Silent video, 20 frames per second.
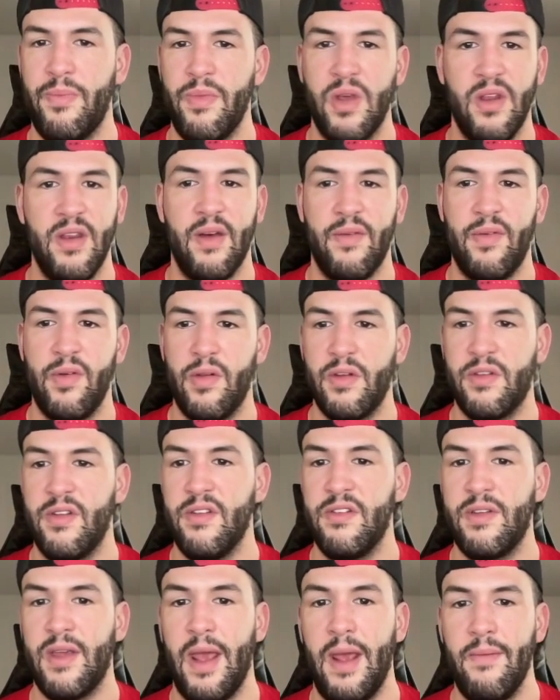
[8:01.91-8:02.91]
you could definitely look to
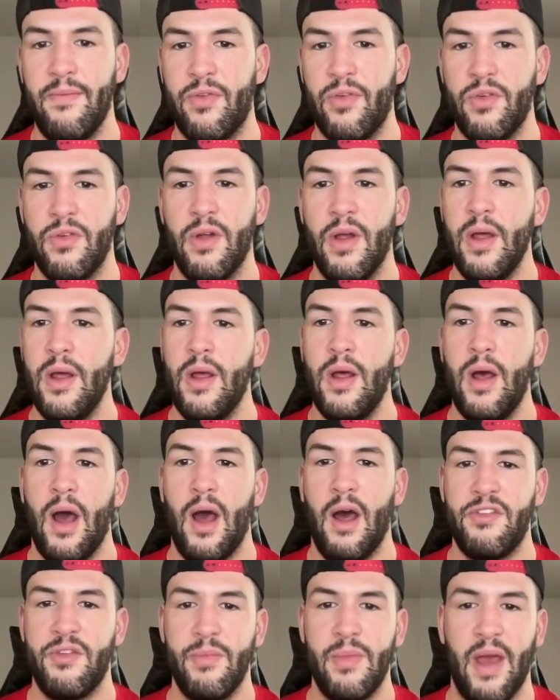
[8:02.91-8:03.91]
this game for
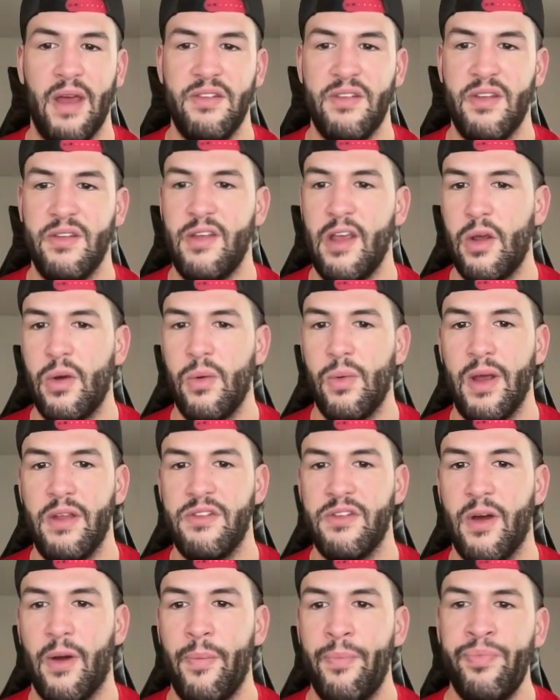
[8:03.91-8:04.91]
some guys to take away.
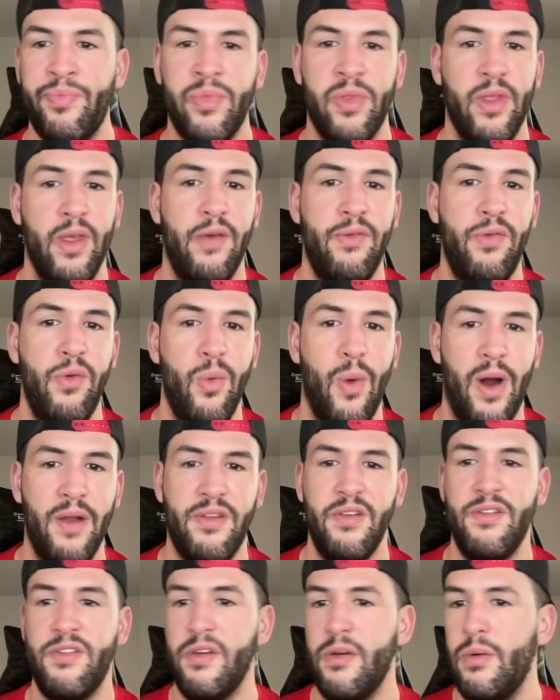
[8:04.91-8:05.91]
So if you
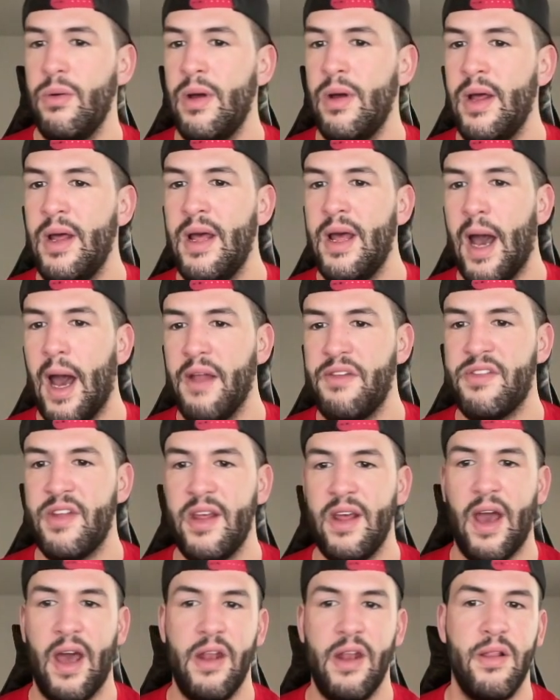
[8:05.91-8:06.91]
wanted to, I'd
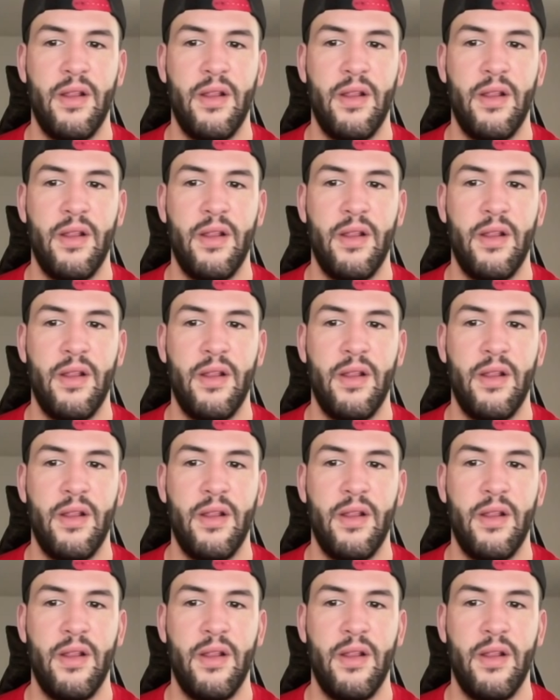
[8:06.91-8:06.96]
say I'd